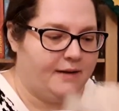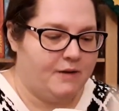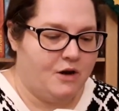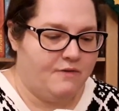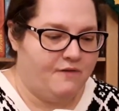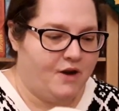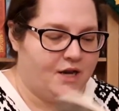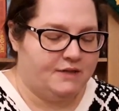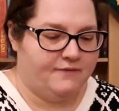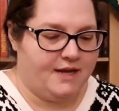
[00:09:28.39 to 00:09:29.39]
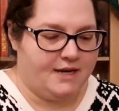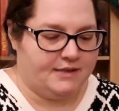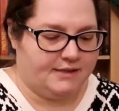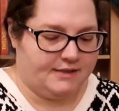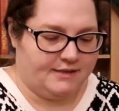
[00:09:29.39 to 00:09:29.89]
Let me know if you've heard of
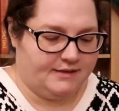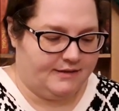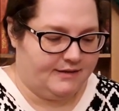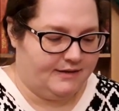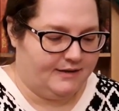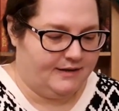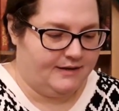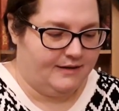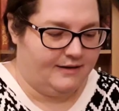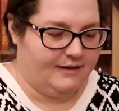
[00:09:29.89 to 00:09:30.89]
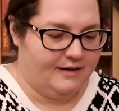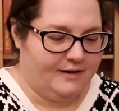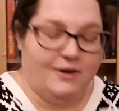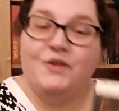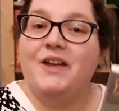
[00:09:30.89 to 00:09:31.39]
this.
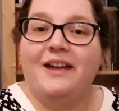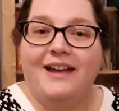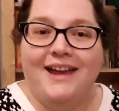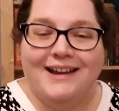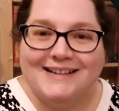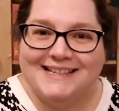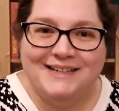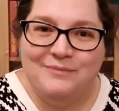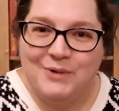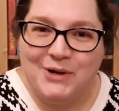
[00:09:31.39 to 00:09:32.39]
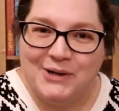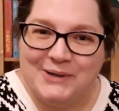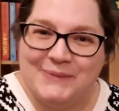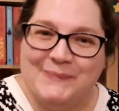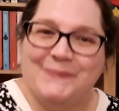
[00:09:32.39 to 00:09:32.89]
Another excellent book.